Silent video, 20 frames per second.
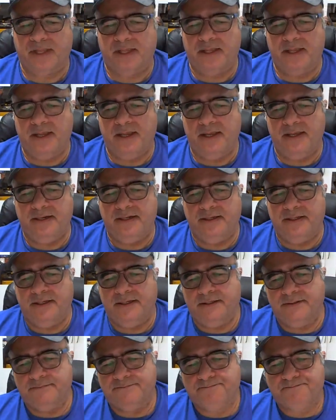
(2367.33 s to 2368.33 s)
and
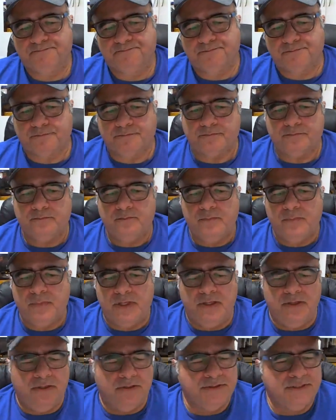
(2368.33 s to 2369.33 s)

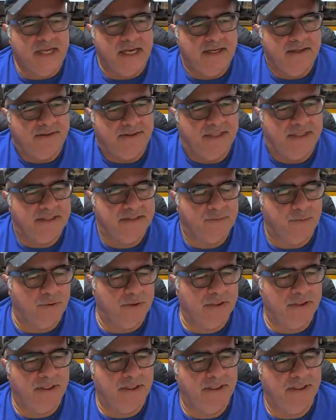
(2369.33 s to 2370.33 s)
those kind of things
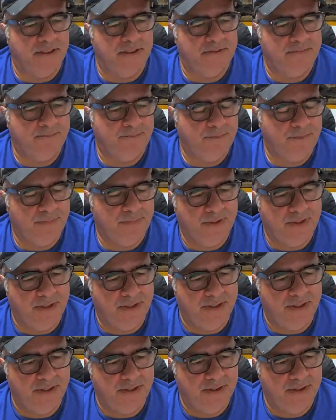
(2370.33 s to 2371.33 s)
will
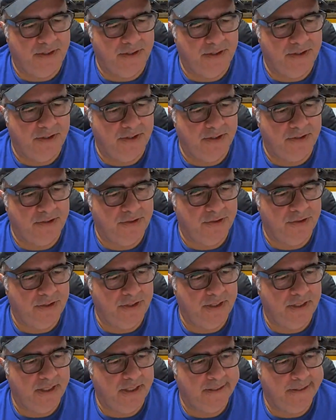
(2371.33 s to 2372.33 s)
are
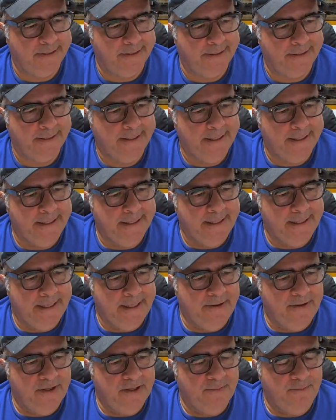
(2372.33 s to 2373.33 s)
good.
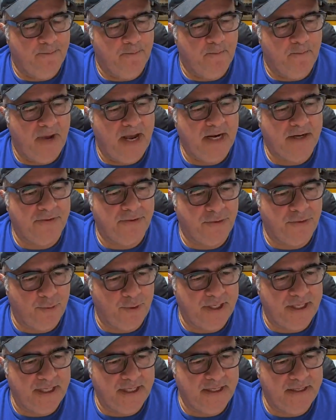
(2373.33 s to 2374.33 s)
Mach
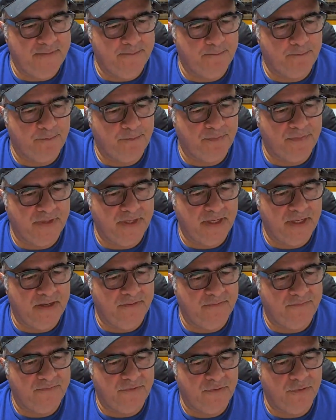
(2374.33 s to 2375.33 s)
3,
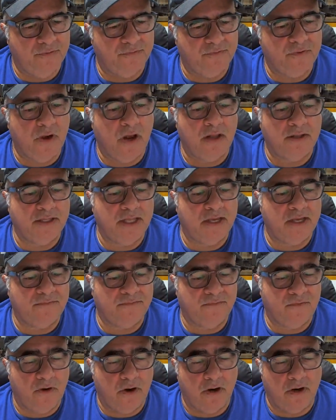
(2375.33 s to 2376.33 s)
if you have gone that
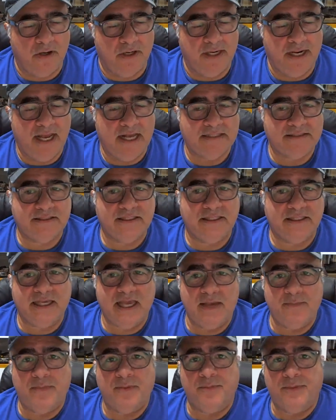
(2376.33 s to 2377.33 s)
far, it has the
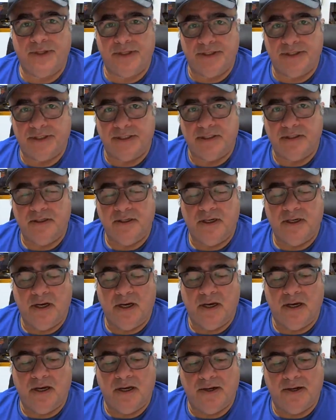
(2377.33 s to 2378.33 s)
capability
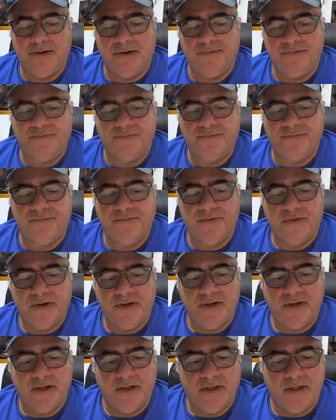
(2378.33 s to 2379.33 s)
of
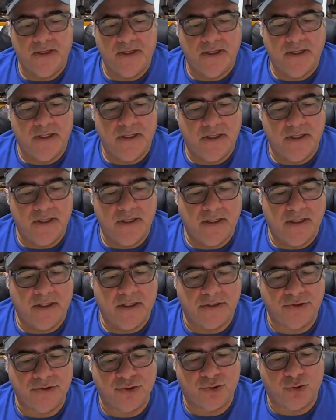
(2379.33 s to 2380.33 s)

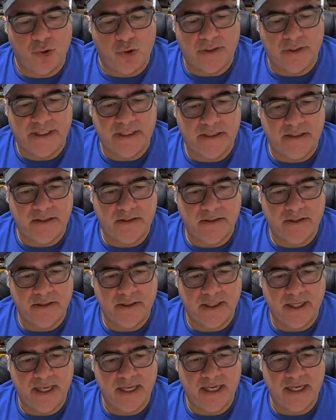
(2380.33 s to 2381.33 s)
controlling
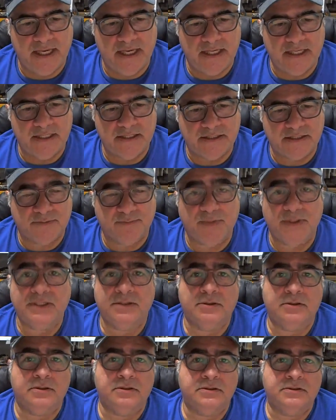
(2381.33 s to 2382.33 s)
a
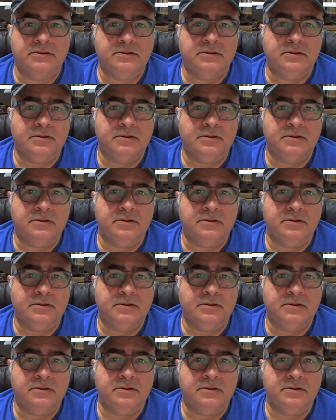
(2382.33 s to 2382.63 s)
spindle